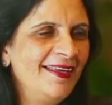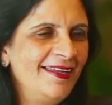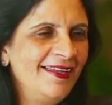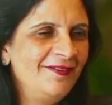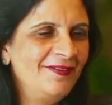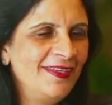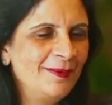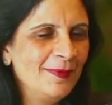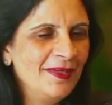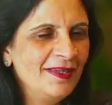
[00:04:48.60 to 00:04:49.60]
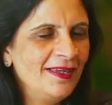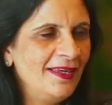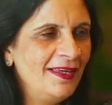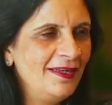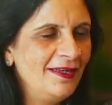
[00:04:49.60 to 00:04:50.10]
I love them.
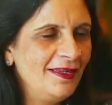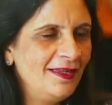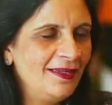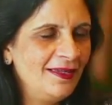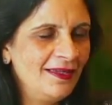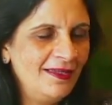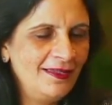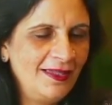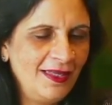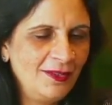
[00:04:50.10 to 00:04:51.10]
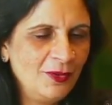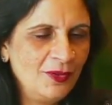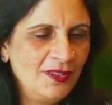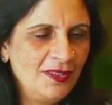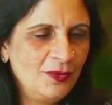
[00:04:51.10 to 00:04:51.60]
And then I
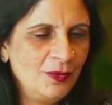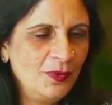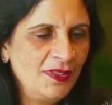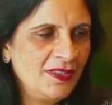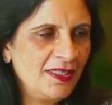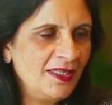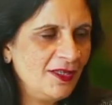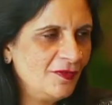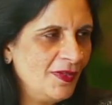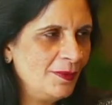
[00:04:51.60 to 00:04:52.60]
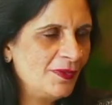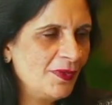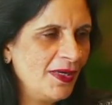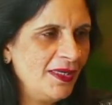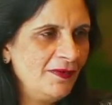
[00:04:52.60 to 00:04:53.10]
thought that who will take care of them?
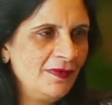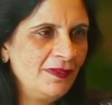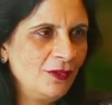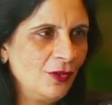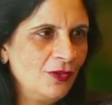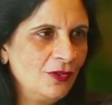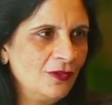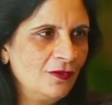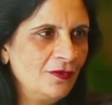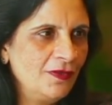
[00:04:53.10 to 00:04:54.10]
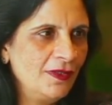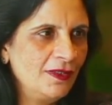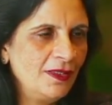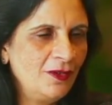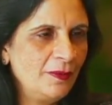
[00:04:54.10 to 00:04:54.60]
So I even thought of,
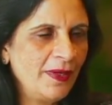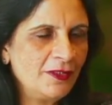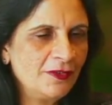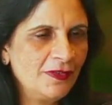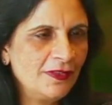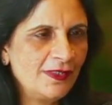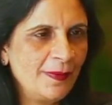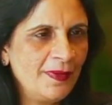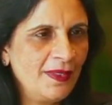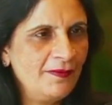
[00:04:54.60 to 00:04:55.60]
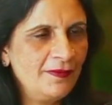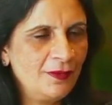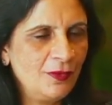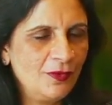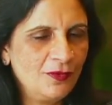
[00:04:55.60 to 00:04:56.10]
can you imagine this? I mean, I
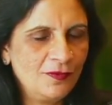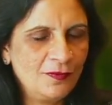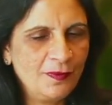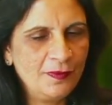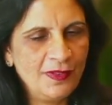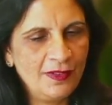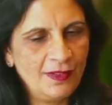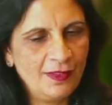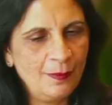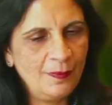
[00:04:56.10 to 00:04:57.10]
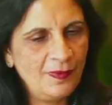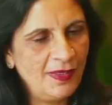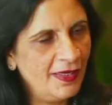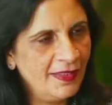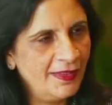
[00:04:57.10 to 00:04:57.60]
even thought of
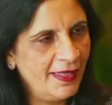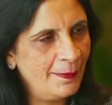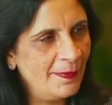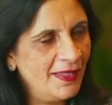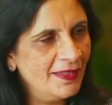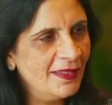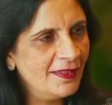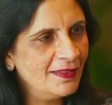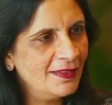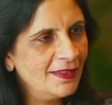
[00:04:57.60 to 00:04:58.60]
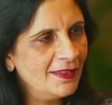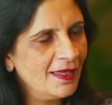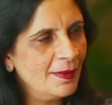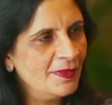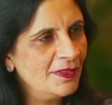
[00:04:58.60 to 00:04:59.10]
killing them and
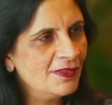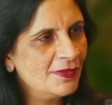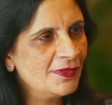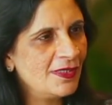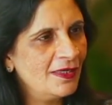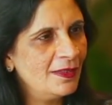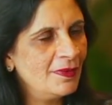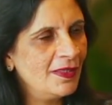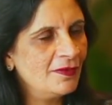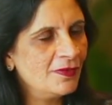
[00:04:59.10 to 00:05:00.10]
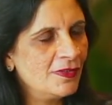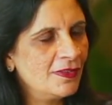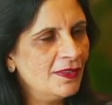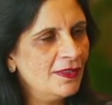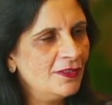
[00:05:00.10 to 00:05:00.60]
then committing suicide. I mean, that was
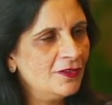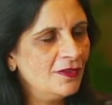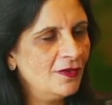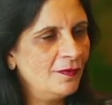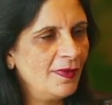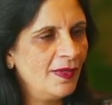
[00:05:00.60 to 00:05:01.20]
the condition of